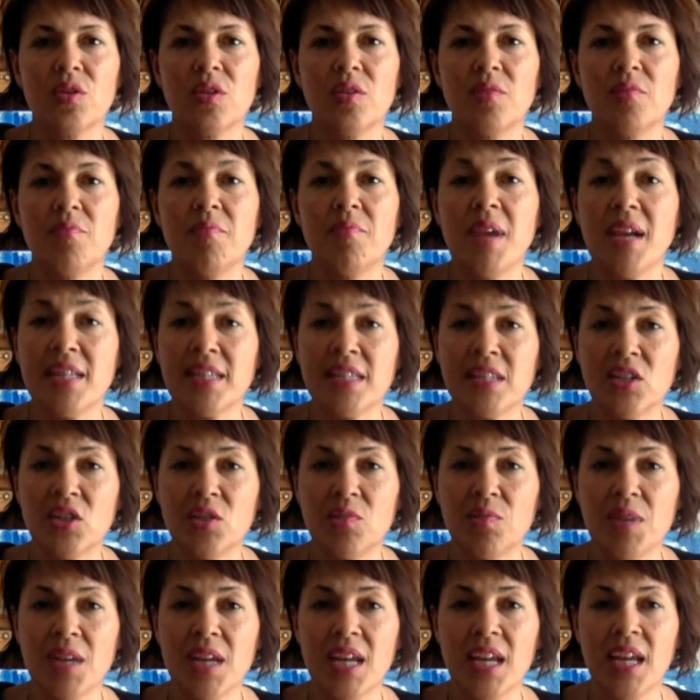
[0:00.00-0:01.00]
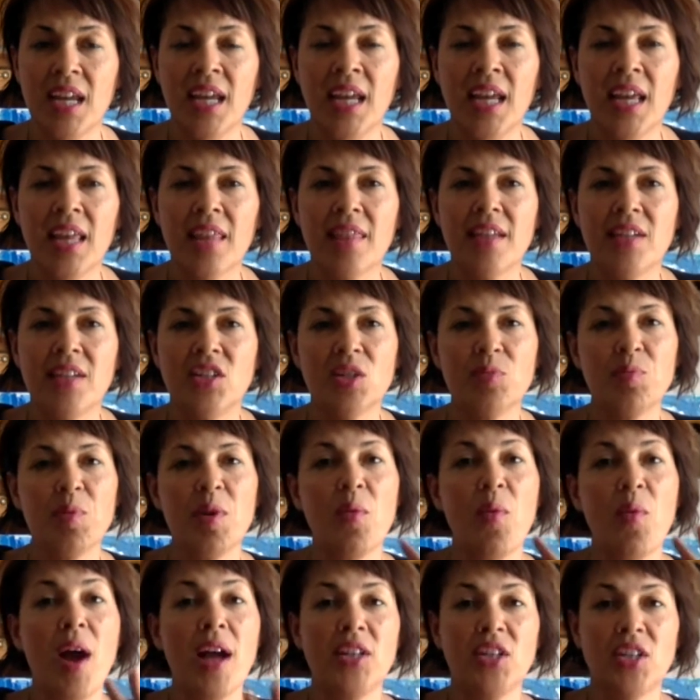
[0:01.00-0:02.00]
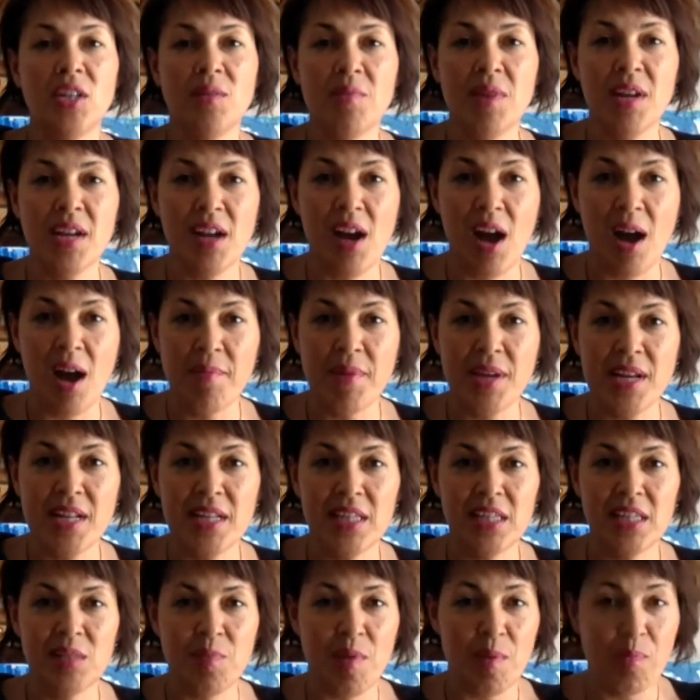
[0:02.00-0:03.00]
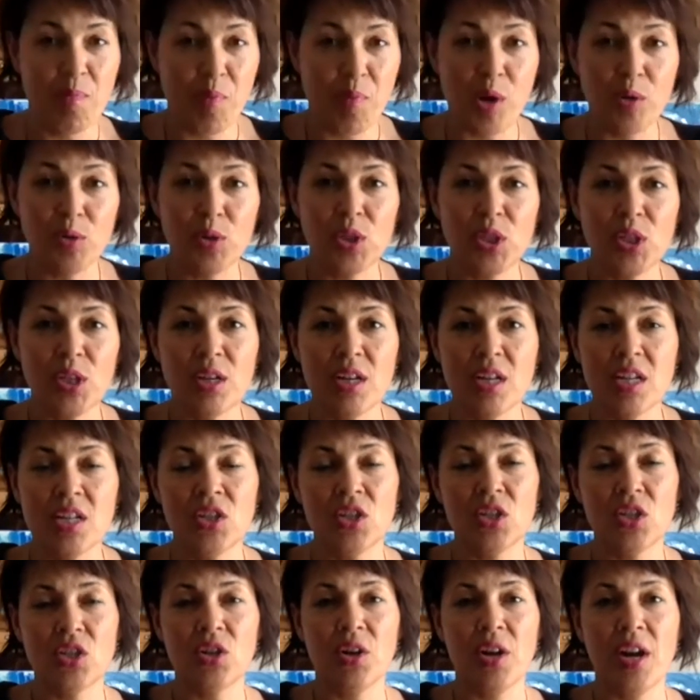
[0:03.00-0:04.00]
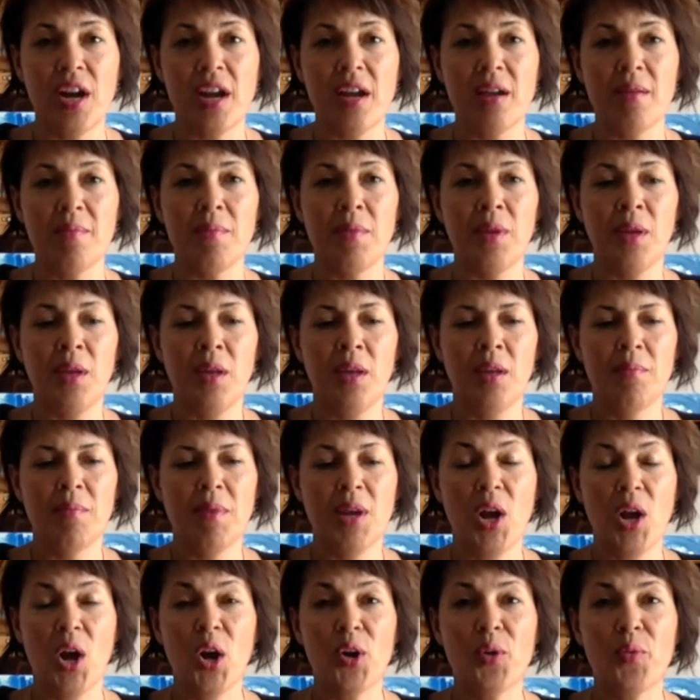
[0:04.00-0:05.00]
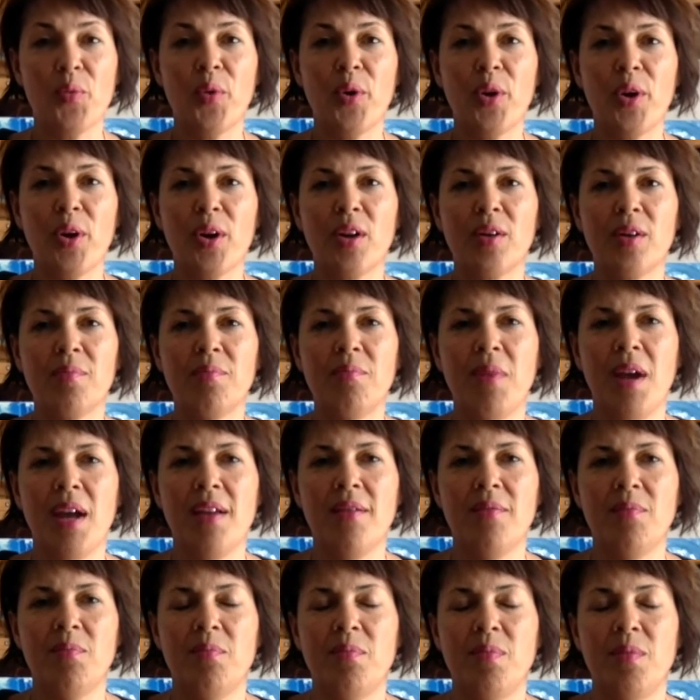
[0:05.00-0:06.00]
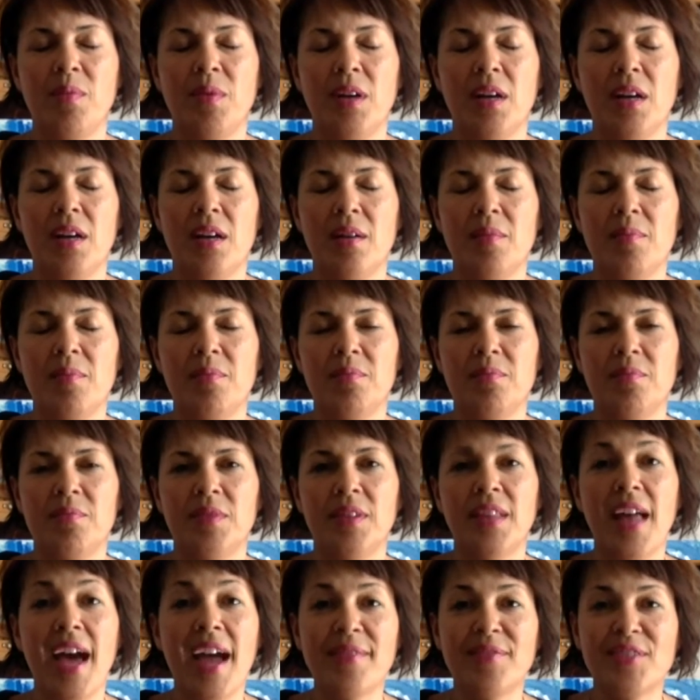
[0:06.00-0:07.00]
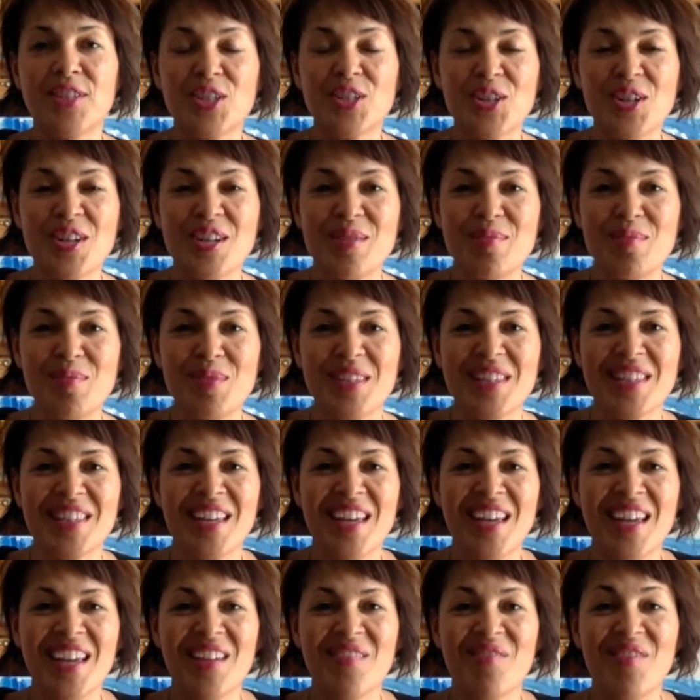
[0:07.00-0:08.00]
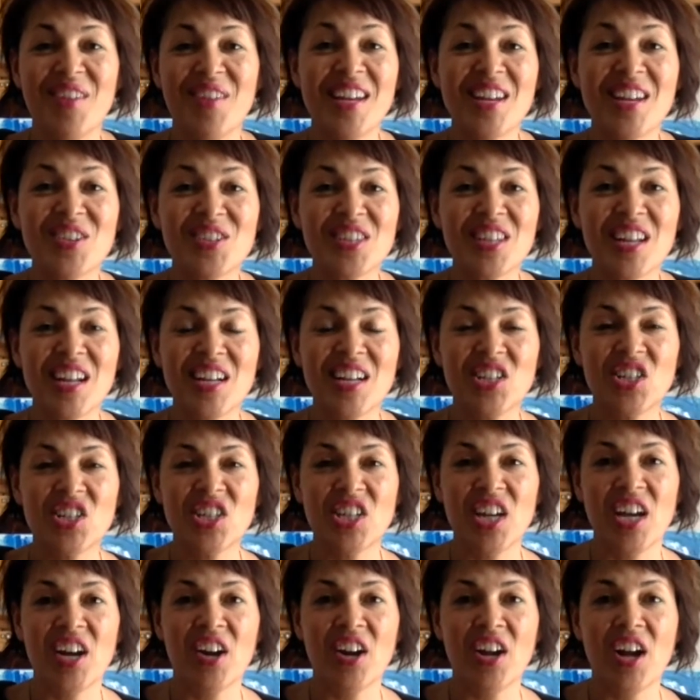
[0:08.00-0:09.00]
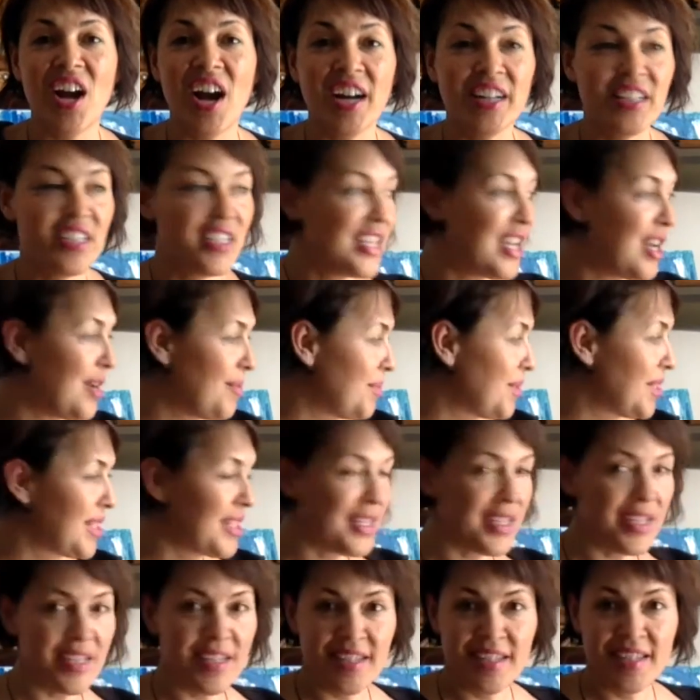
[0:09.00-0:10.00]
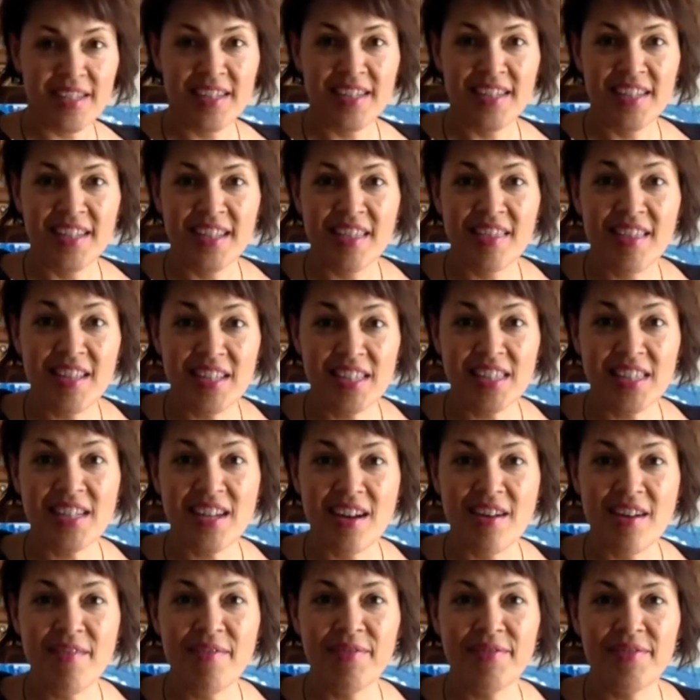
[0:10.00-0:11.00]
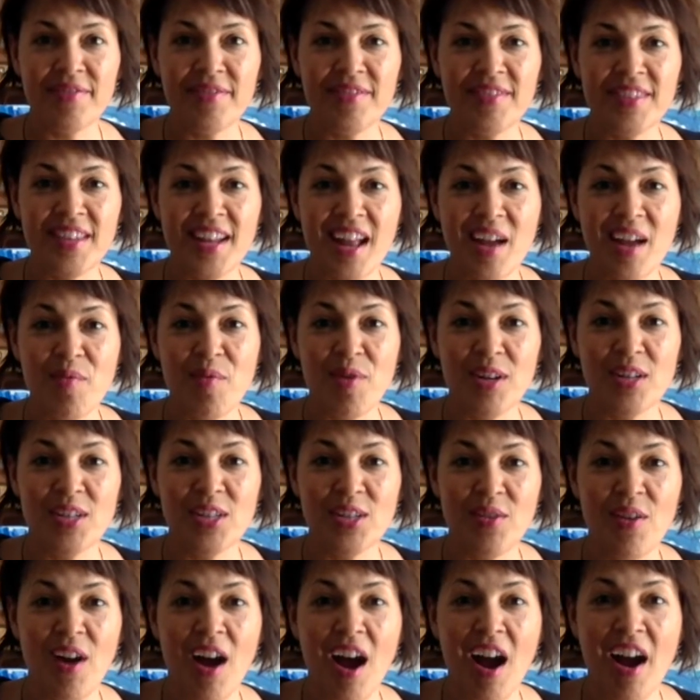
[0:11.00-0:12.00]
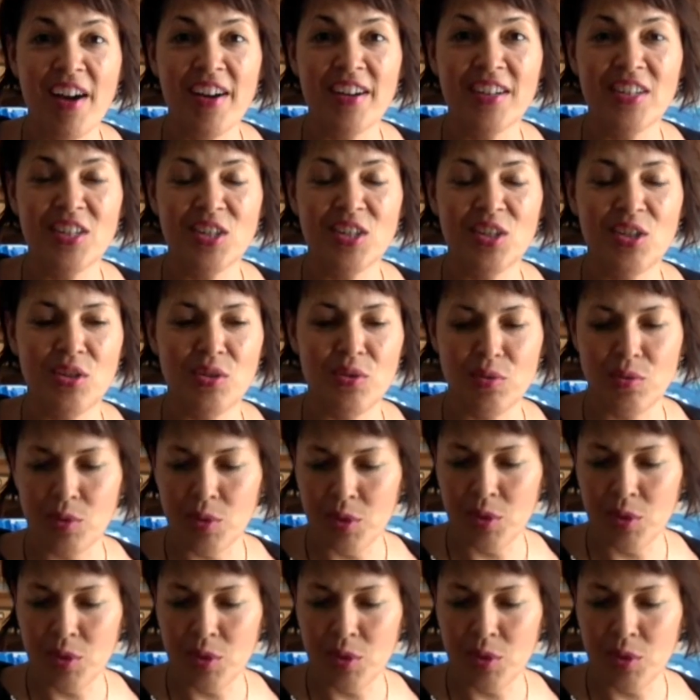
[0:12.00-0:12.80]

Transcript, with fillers: message me that just by watching my comments, my posts on Instagram, my artwork, my um, live streams, videos that I share, concepts, this stuff that I work so hard to